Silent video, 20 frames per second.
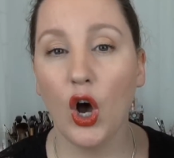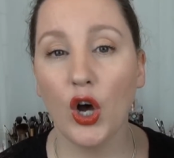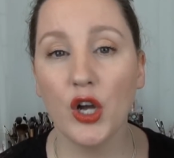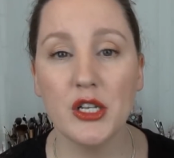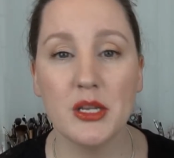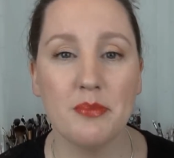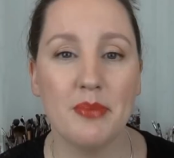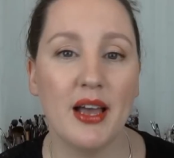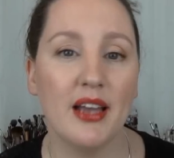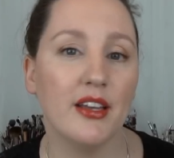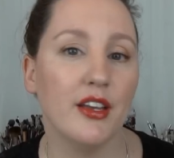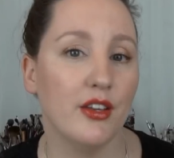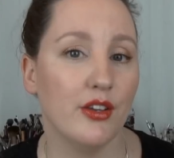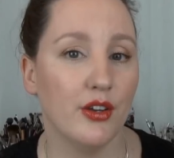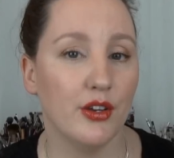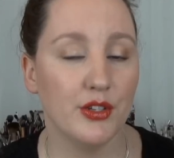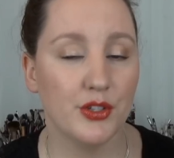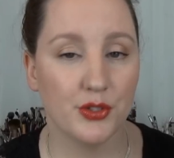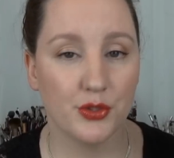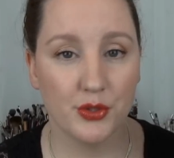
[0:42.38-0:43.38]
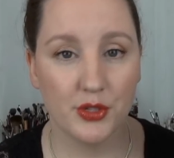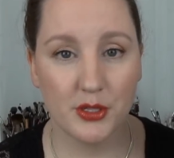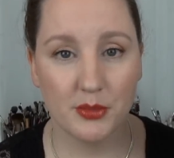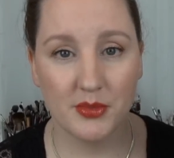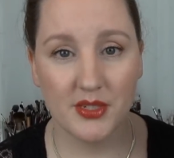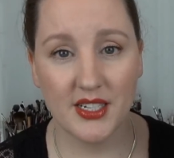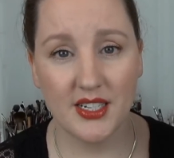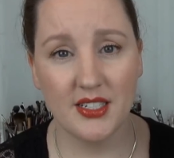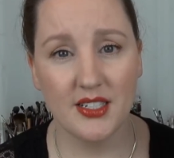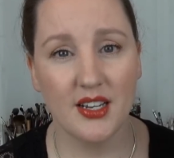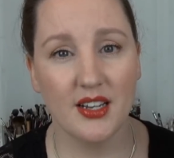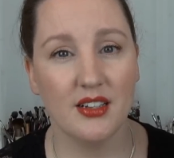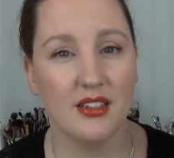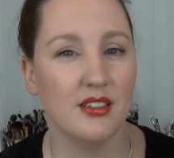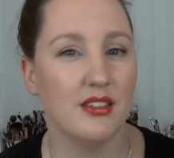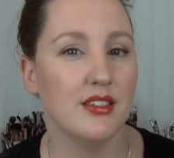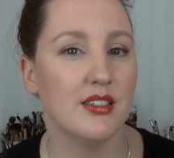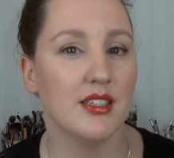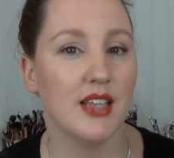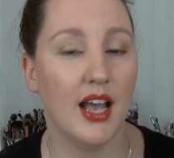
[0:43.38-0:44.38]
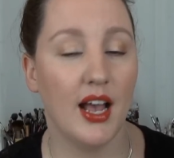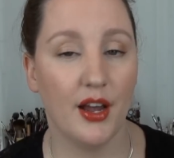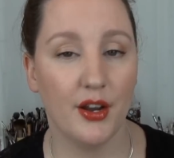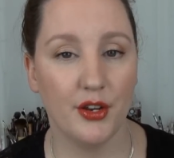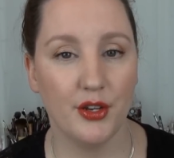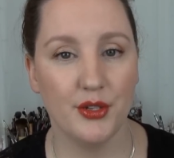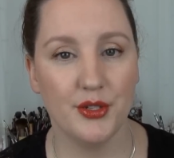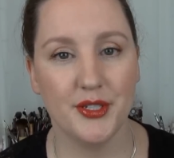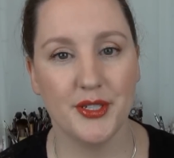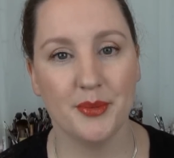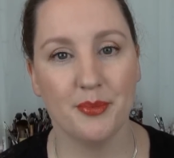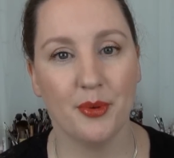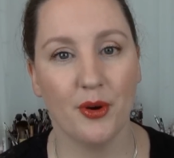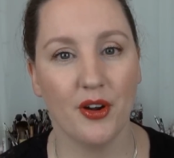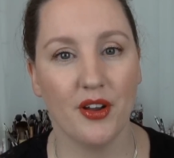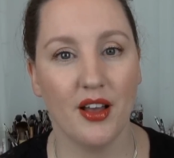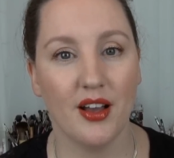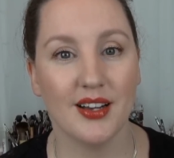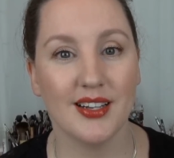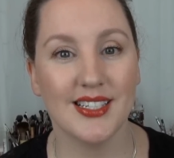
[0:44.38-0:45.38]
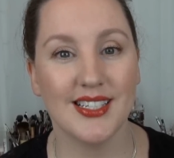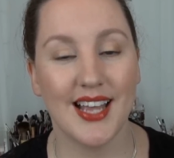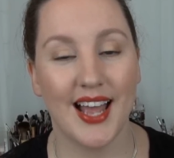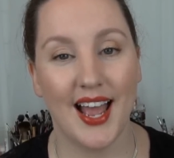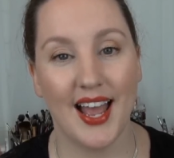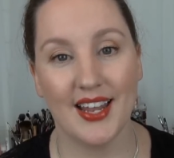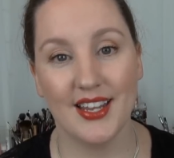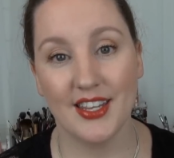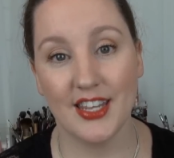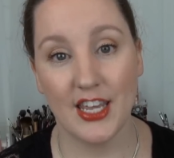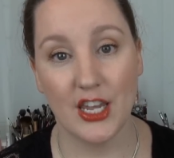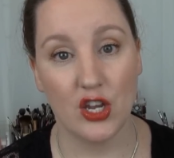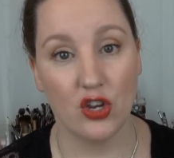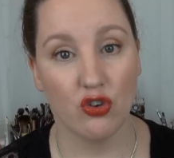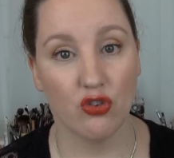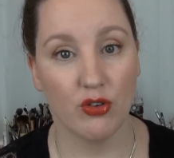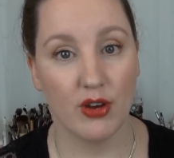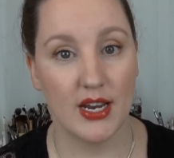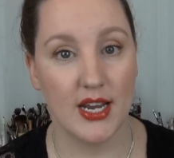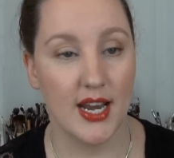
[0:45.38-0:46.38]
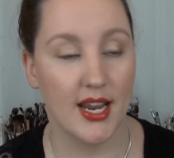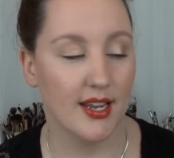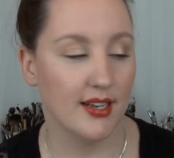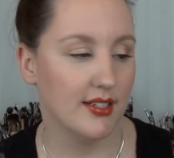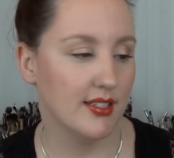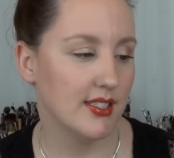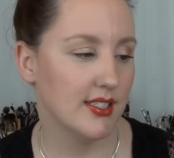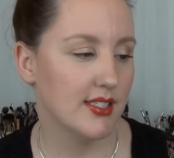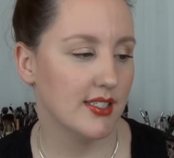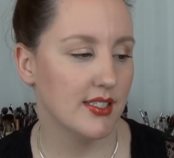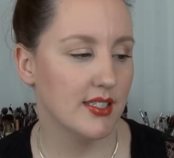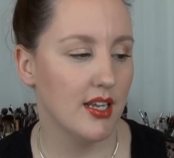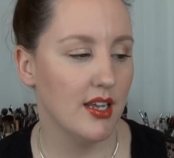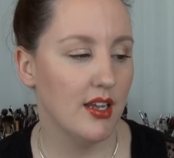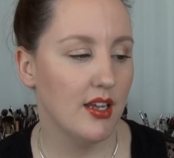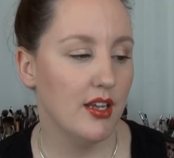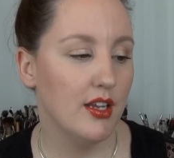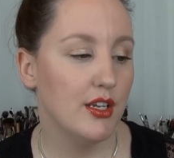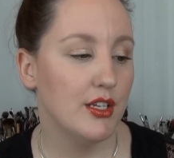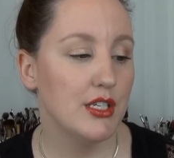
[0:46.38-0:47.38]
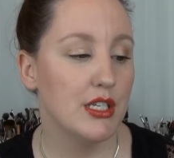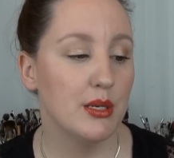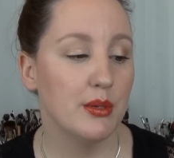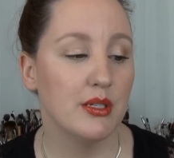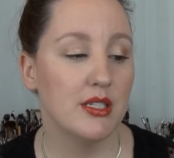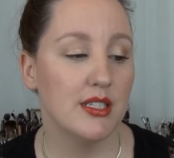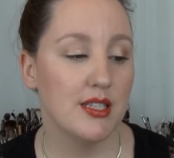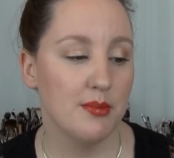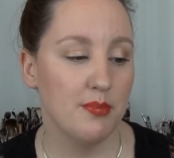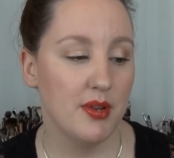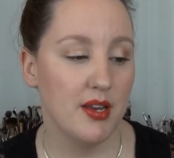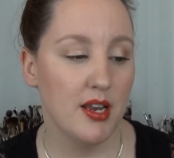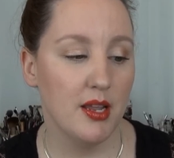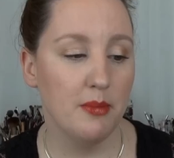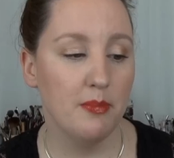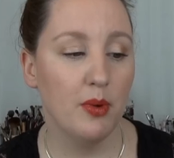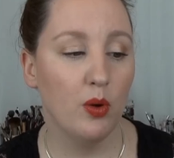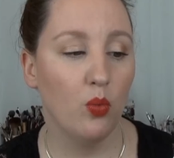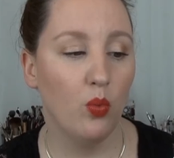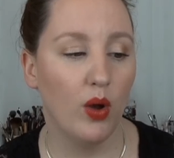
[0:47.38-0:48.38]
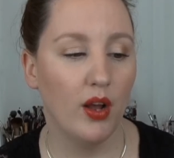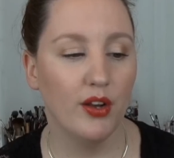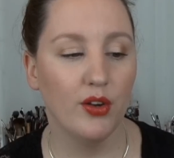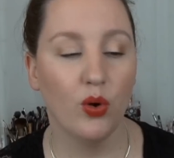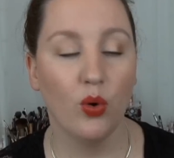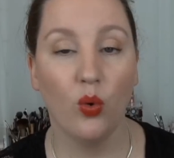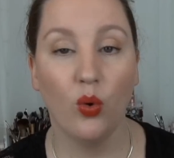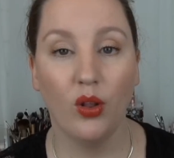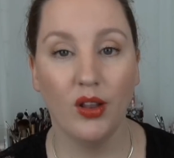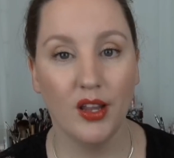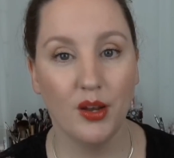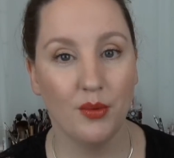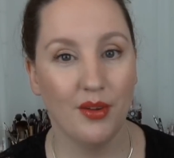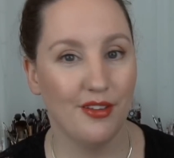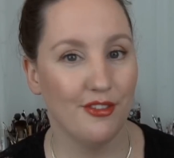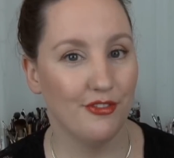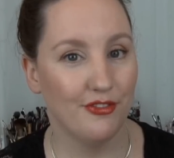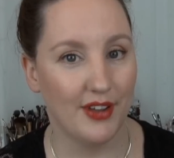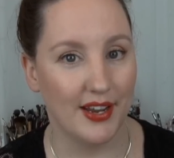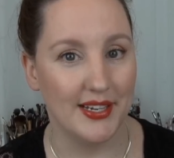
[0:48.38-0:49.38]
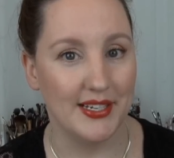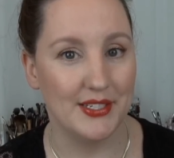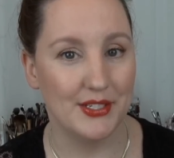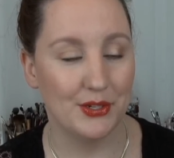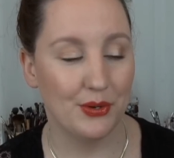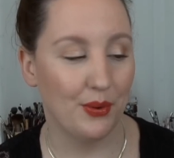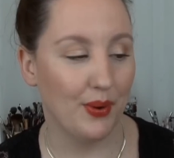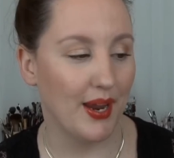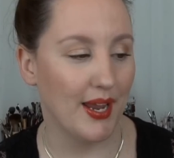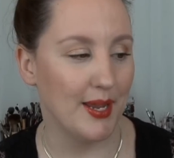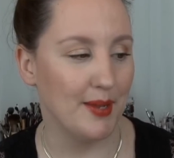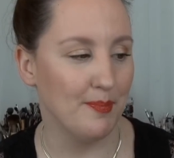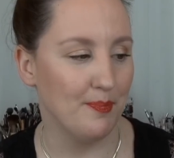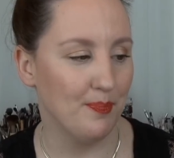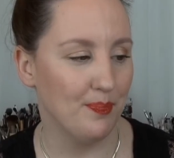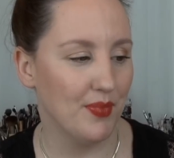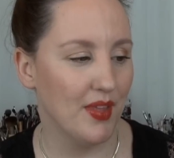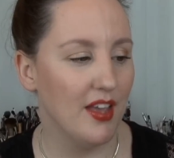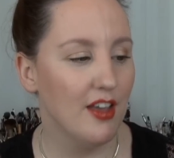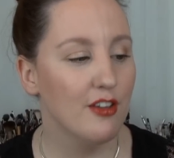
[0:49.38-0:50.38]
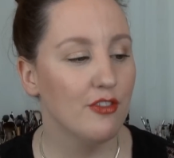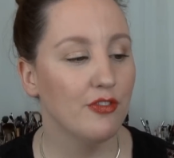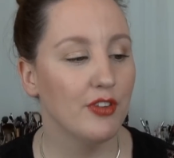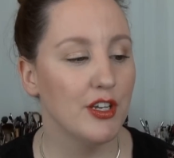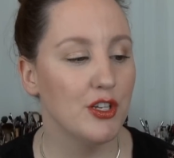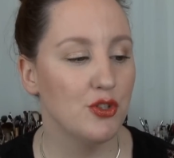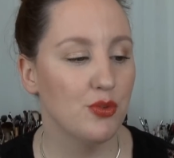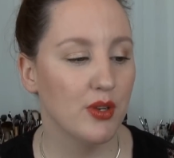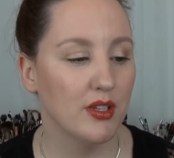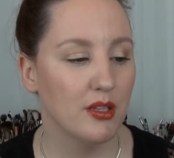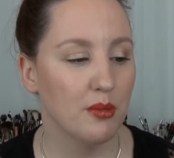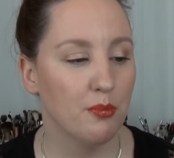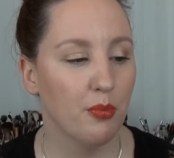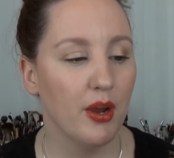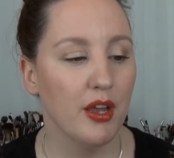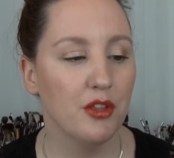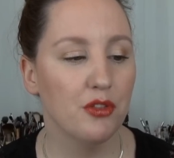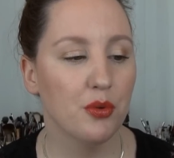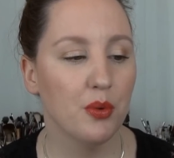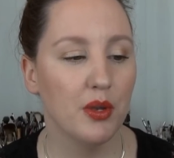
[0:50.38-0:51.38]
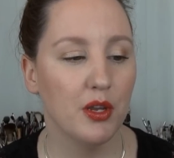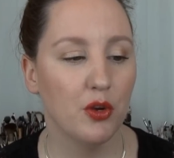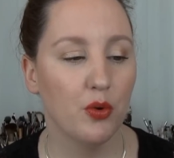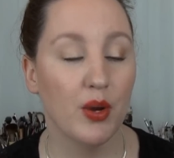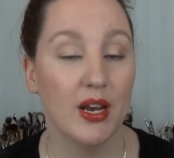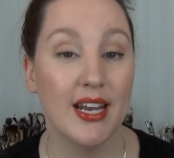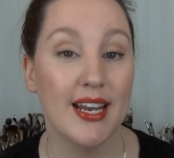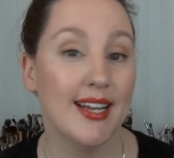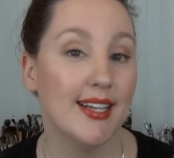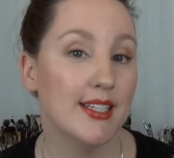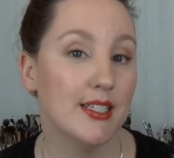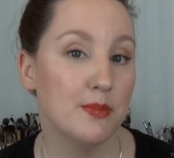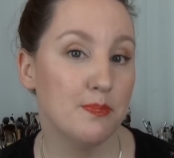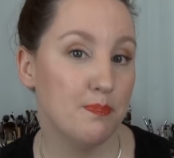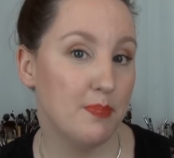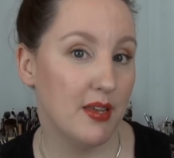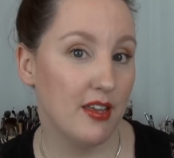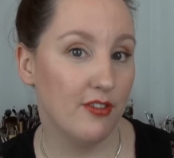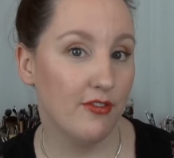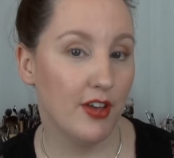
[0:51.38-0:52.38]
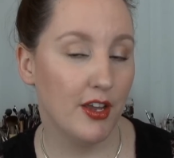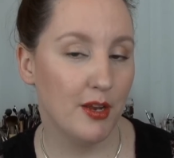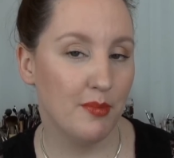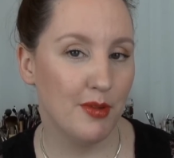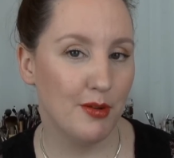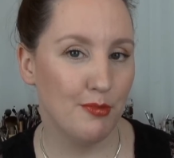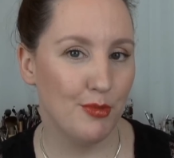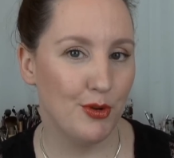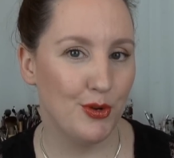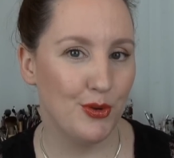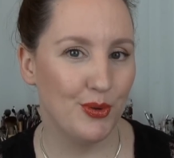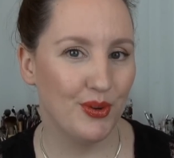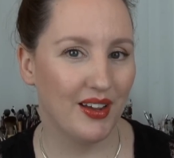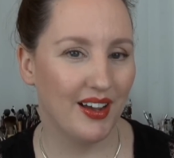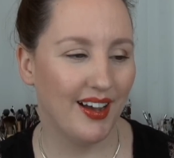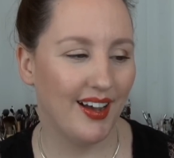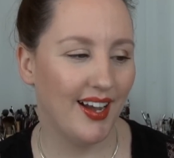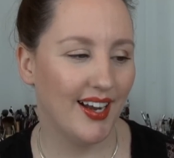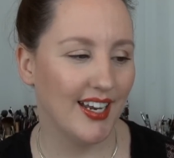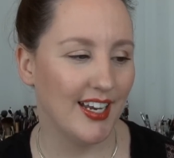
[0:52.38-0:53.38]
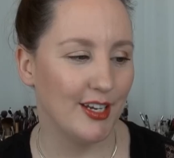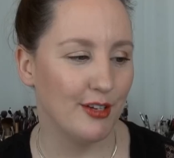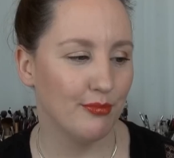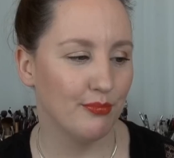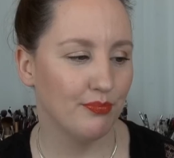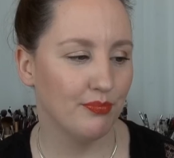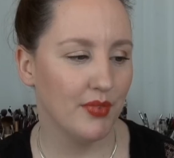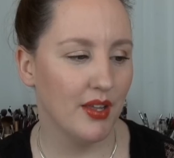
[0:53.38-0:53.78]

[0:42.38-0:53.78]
On the back it goes through some details, how to use the product and the ingredients. So it's the Beenigma One All-in-One Face Cream, featuring the breakthrough ingredients bee venom and manuka honey.